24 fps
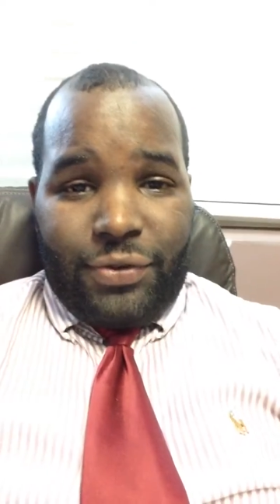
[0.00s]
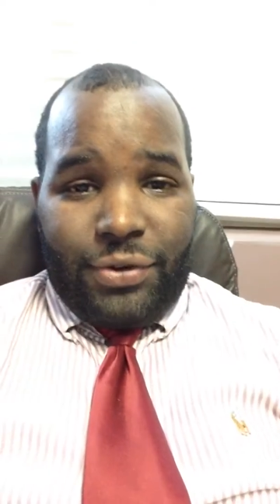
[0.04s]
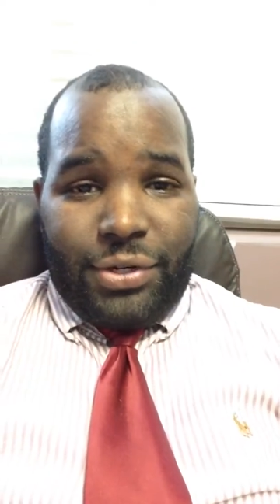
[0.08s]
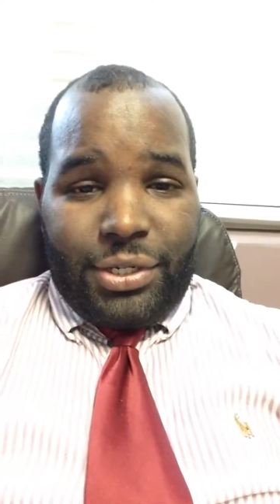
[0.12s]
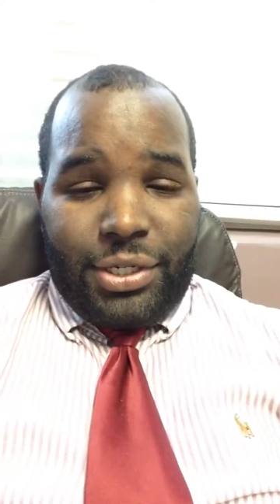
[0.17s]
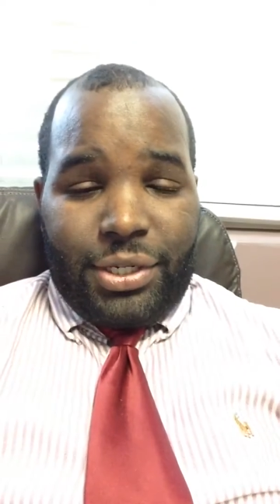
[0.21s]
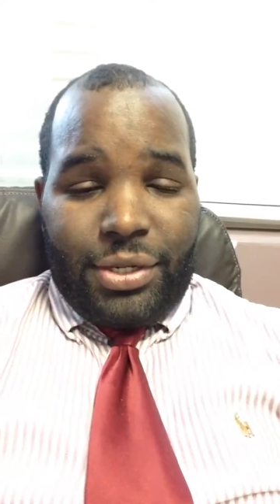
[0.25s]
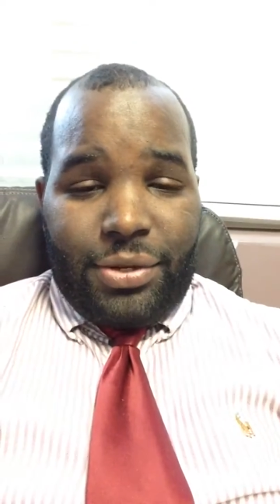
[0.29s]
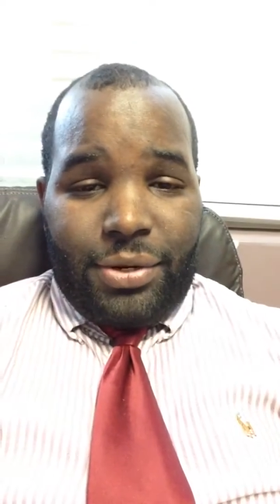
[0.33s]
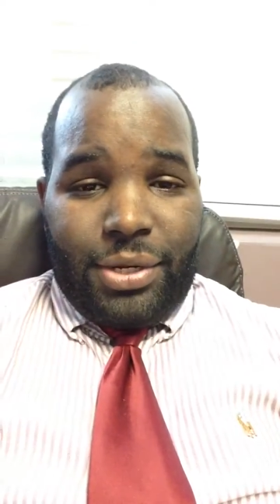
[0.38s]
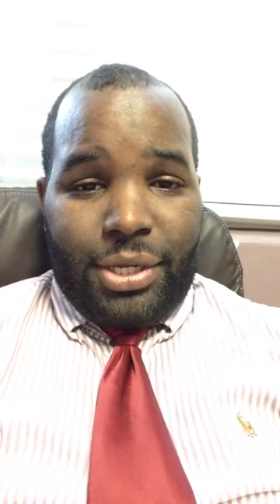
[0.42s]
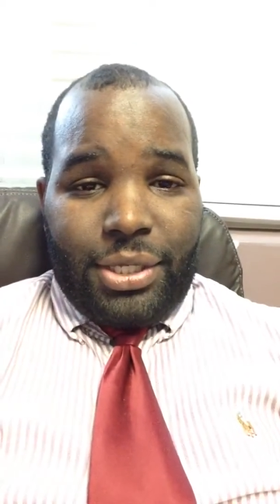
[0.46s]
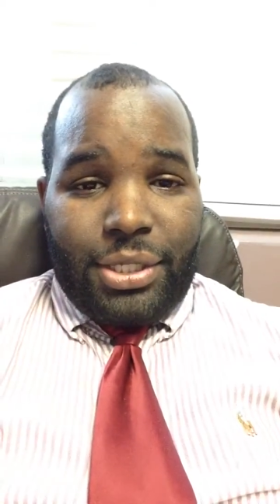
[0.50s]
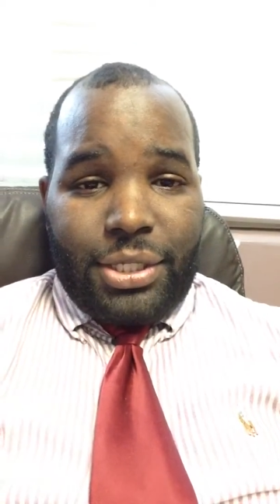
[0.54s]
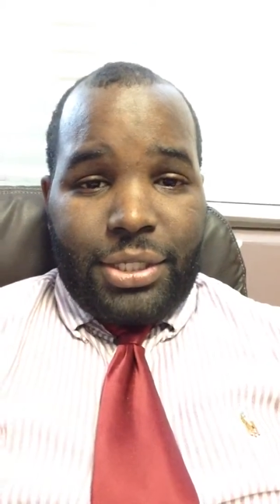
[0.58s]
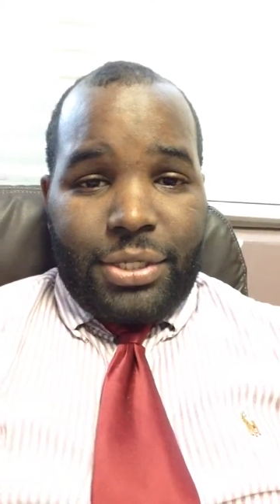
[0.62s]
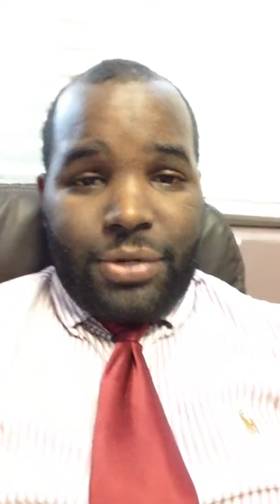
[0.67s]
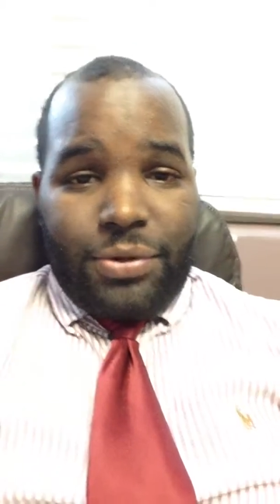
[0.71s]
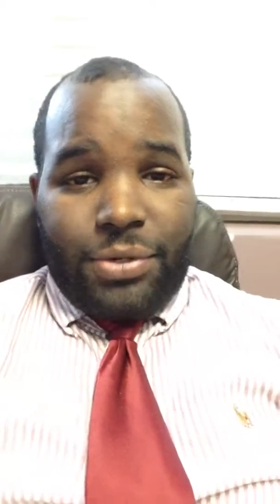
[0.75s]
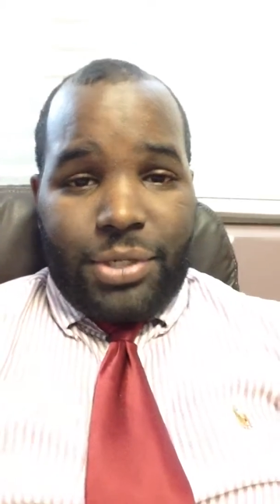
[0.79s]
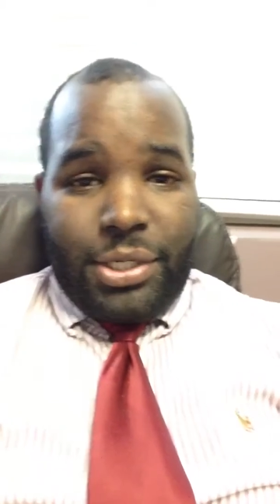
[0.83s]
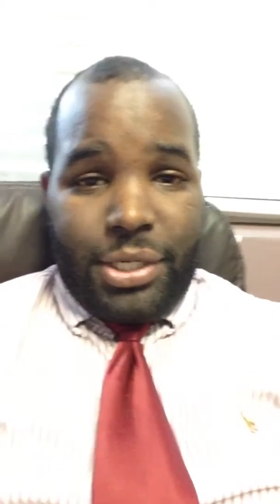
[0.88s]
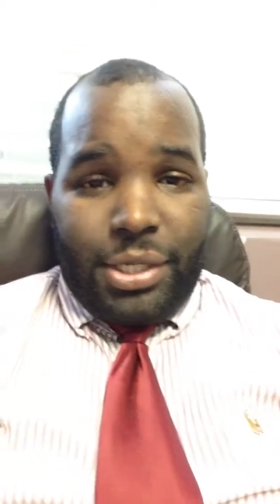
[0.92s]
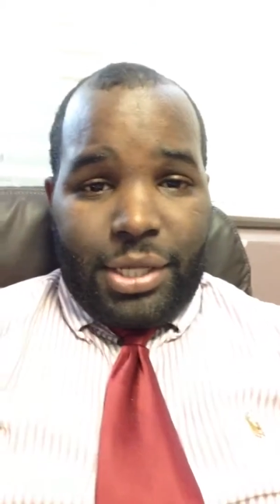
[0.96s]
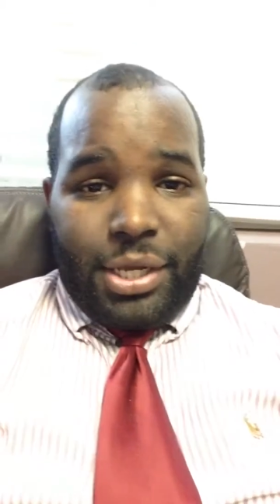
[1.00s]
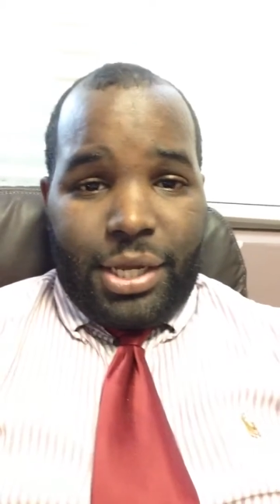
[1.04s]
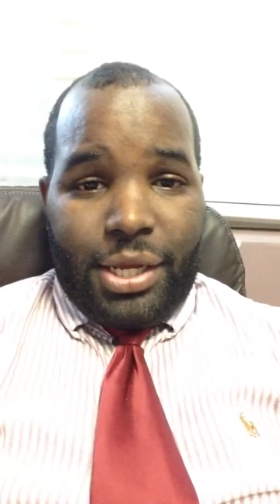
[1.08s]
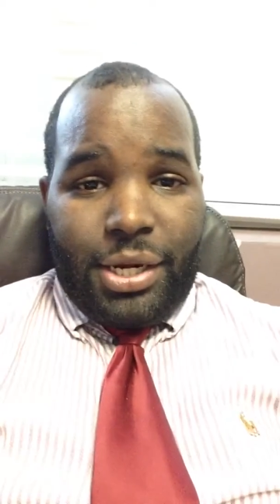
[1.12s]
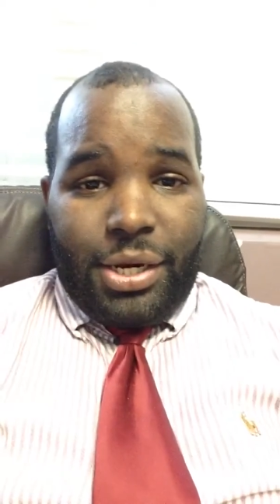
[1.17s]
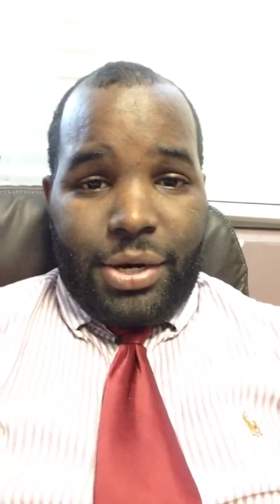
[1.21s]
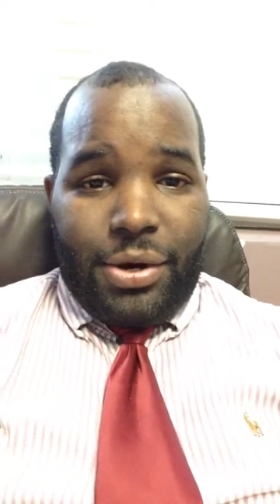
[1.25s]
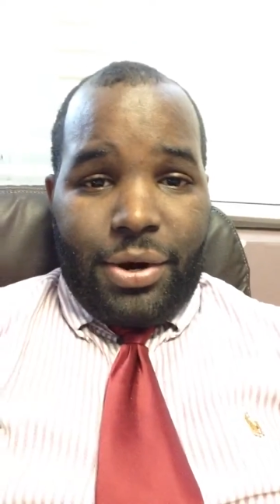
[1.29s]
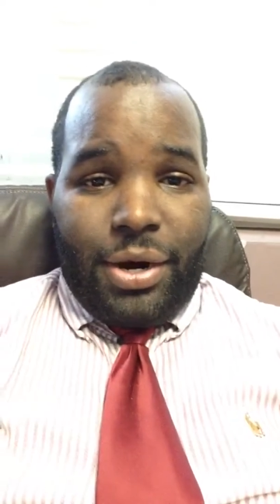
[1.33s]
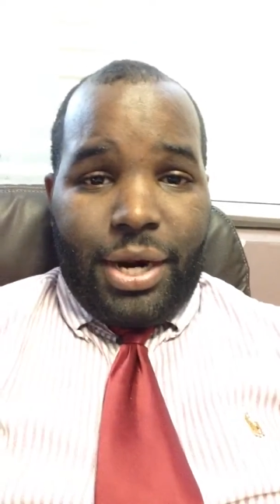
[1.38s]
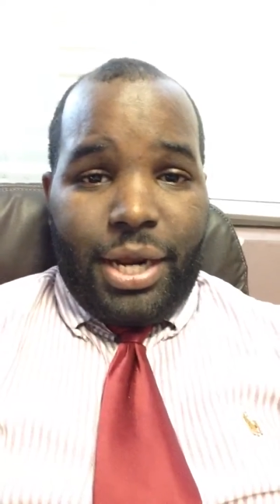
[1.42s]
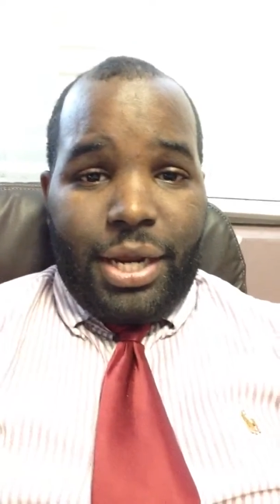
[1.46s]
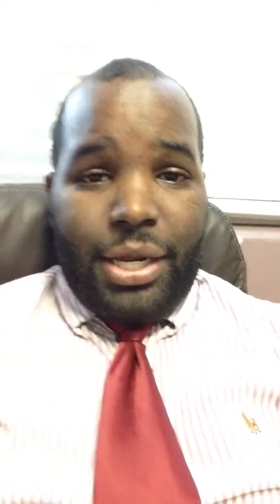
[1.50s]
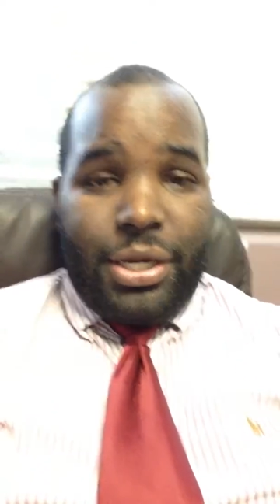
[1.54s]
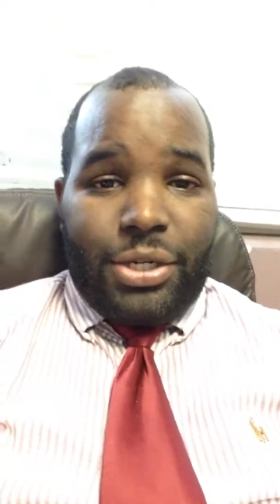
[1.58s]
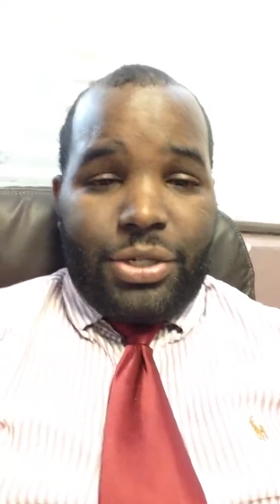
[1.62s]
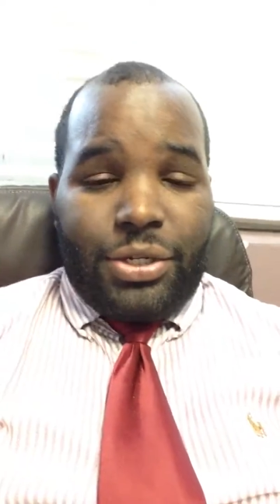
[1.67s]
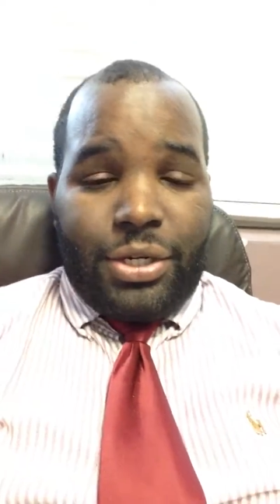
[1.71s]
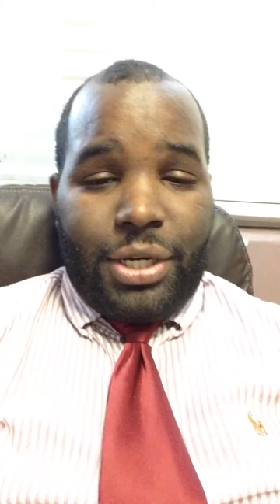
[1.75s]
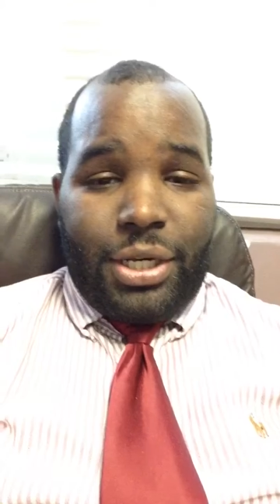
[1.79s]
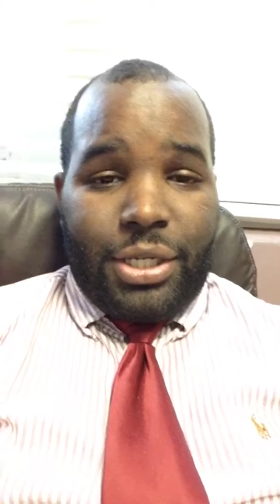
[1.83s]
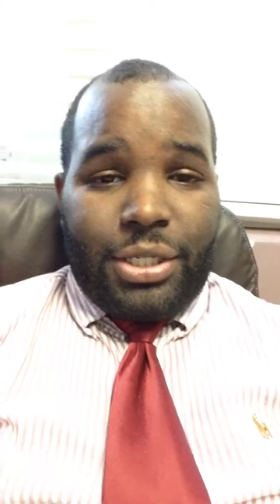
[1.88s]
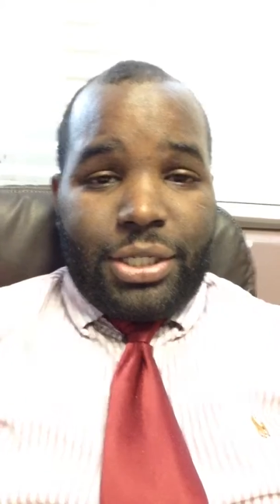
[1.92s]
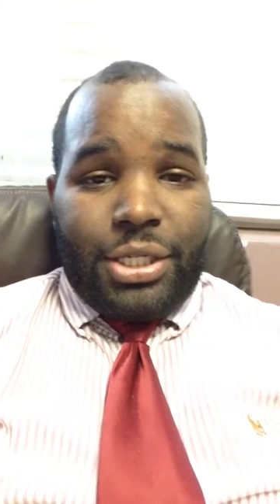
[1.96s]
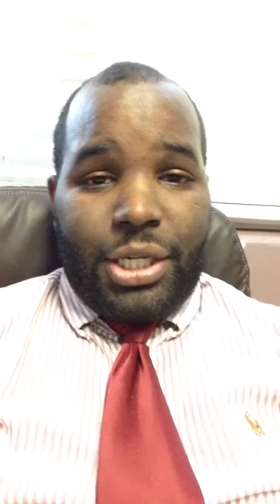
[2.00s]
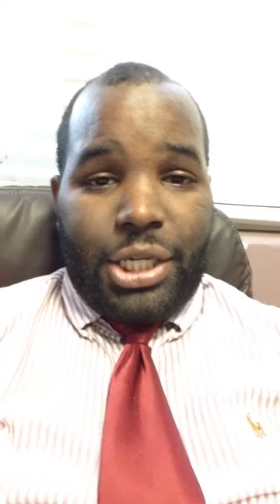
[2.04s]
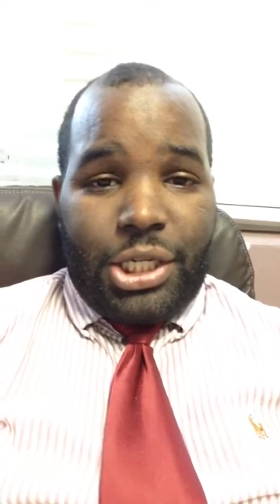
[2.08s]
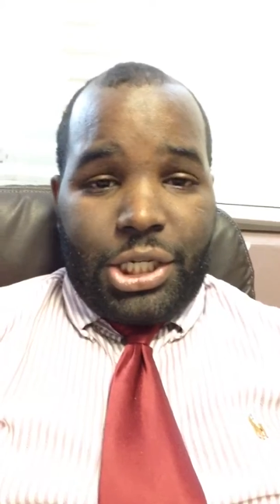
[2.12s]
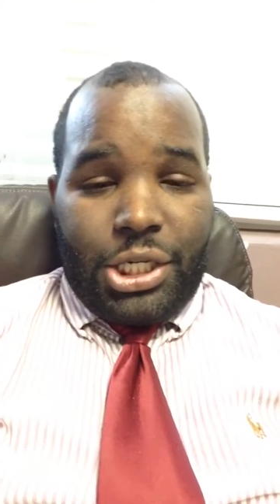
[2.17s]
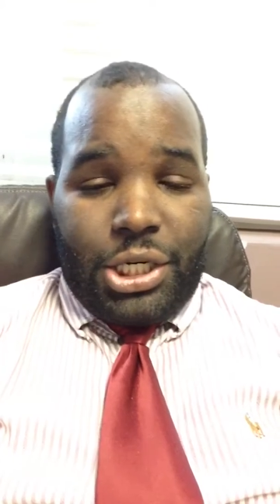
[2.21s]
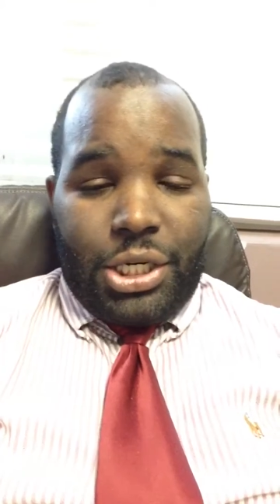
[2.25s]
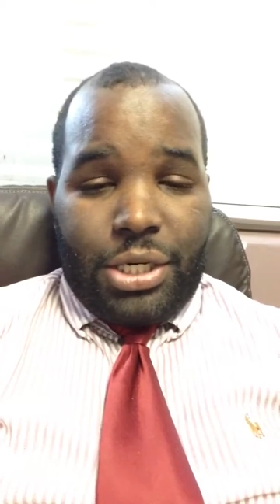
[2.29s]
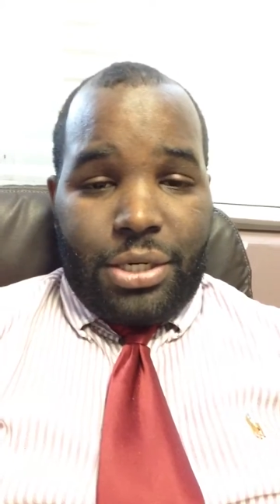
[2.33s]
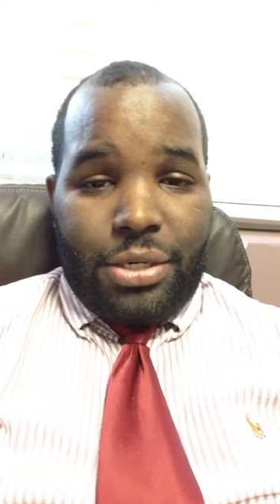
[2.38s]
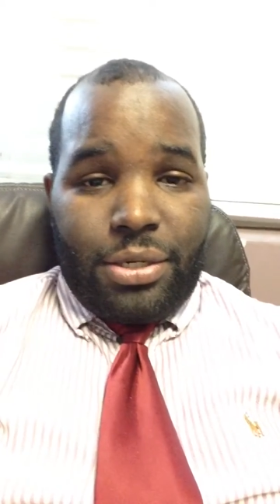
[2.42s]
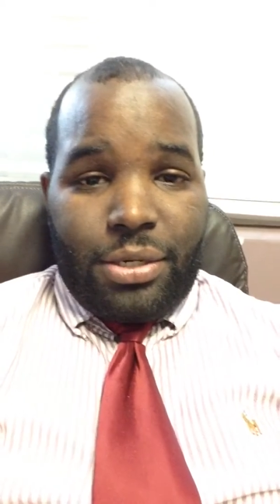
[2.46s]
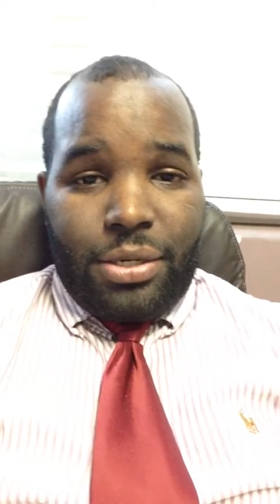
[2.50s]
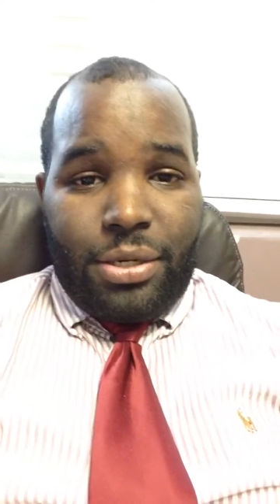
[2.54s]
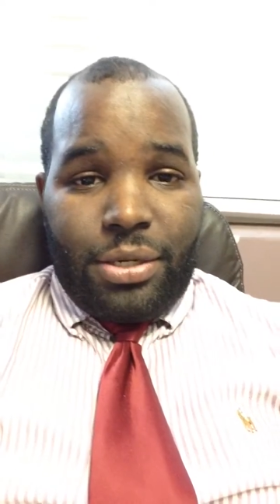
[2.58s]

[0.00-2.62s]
students socially integrate and transition